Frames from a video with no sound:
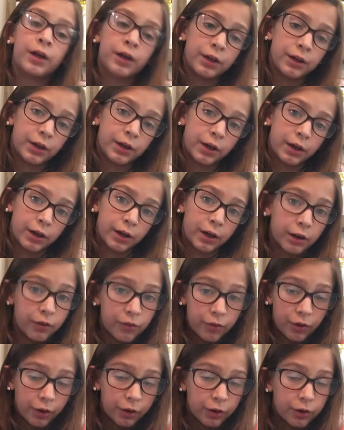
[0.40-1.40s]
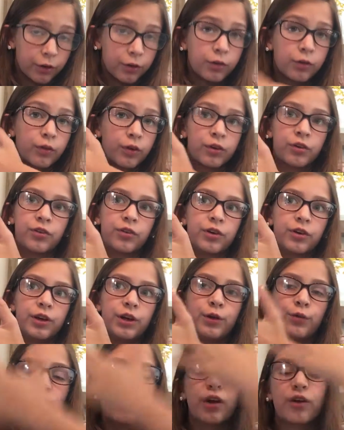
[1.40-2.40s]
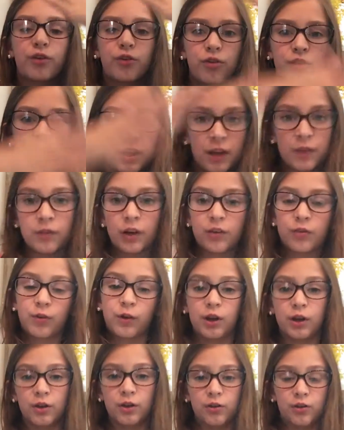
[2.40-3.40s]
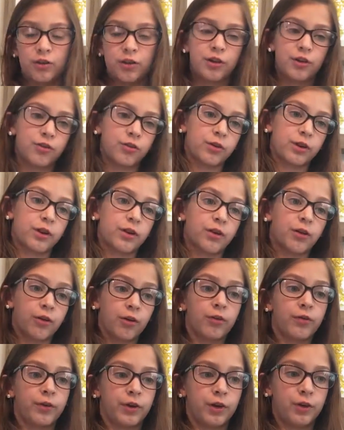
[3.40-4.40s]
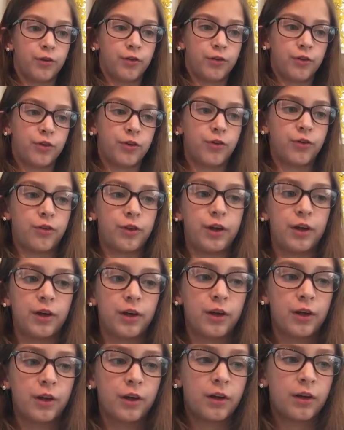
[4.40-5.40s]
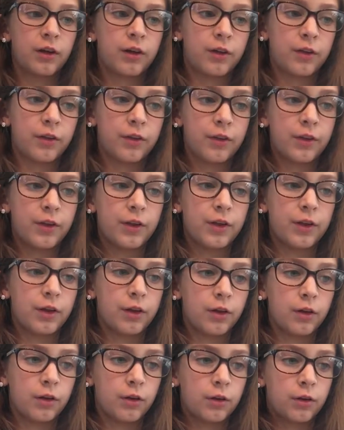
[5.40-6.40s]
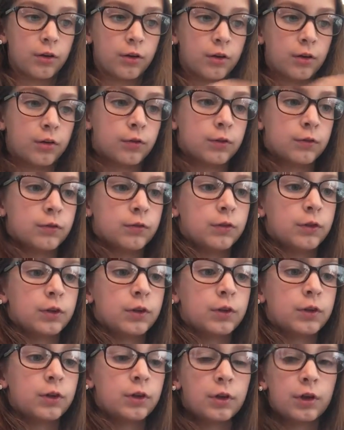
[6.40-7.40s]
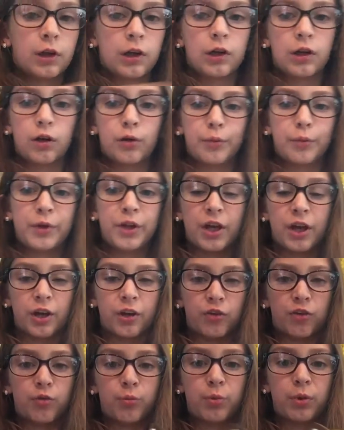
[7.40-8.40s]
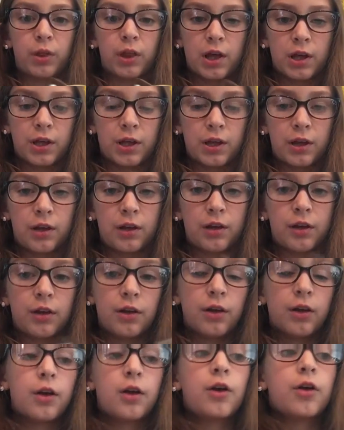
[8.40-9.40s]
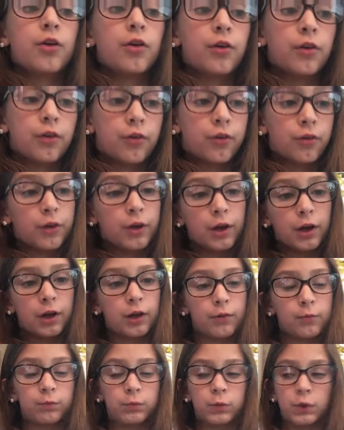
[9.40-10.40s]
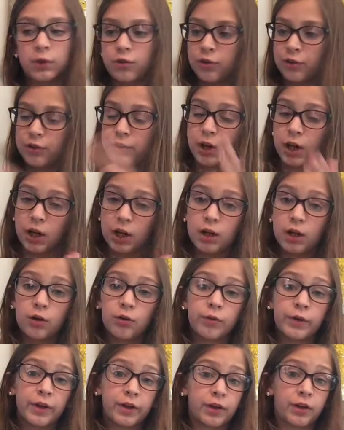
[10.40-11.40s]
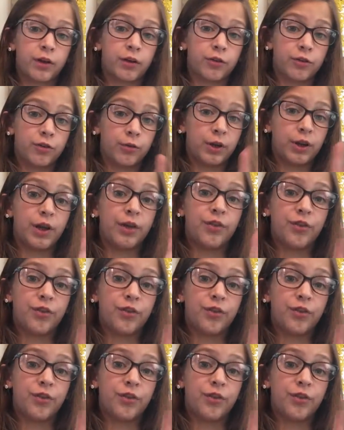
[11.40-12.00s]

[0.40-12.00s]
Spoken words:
Hey guys, I know you're wondering why you see my face. Usually in all videos you just see the LPS playing. So yeah, but today we are doing a